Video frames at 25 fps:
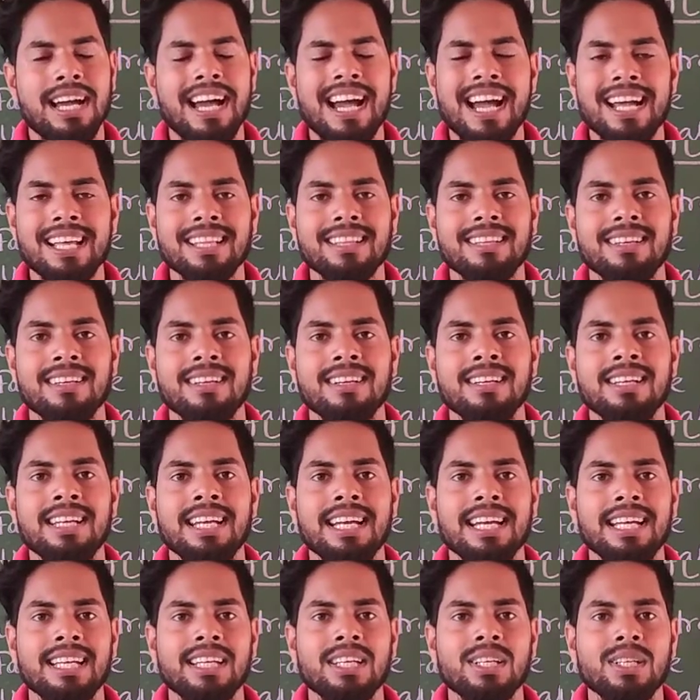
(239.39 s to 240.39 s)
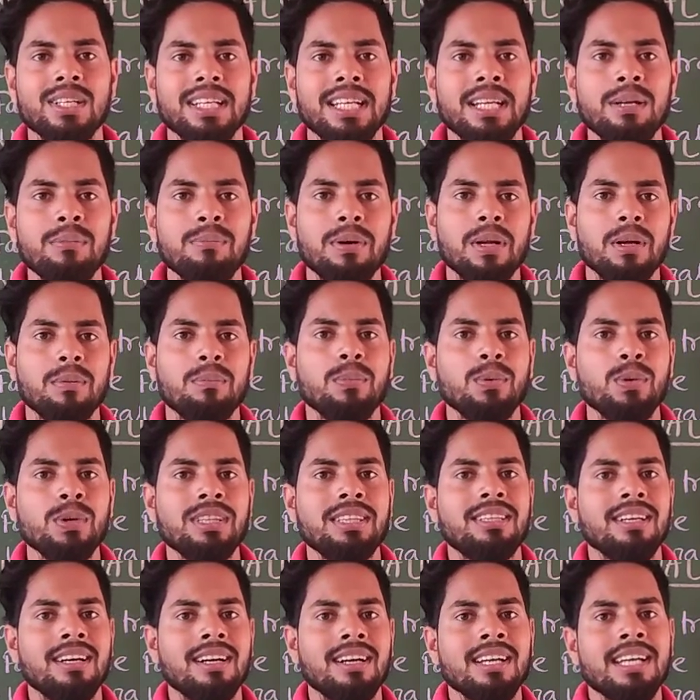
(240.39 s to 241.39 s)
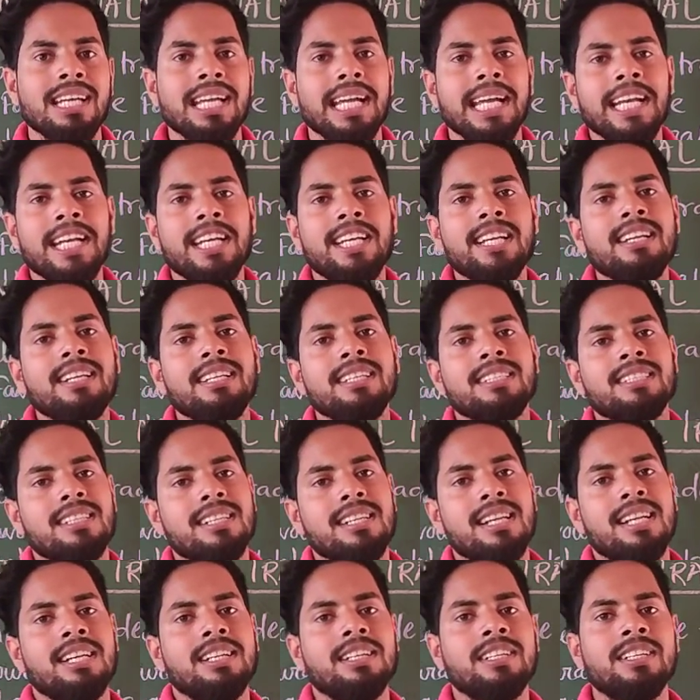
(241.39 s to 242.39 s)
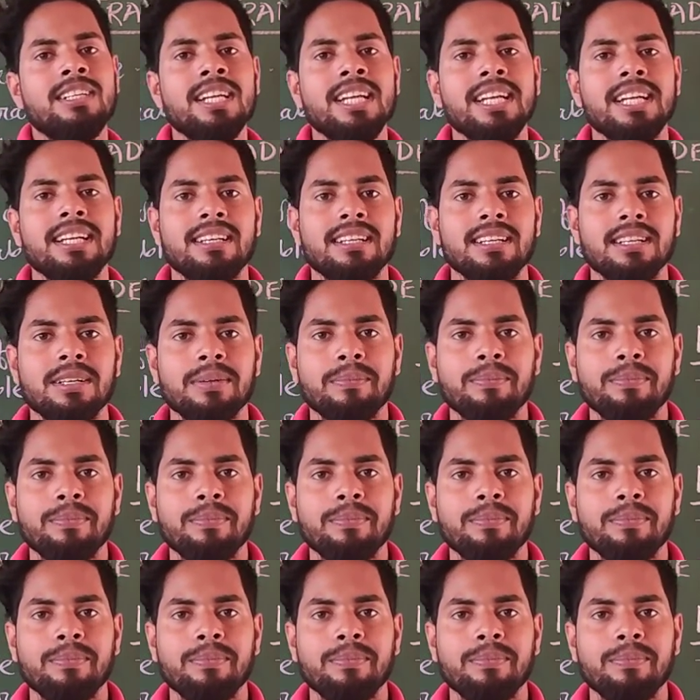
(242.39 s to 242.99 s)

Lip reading: either involved with the international trade.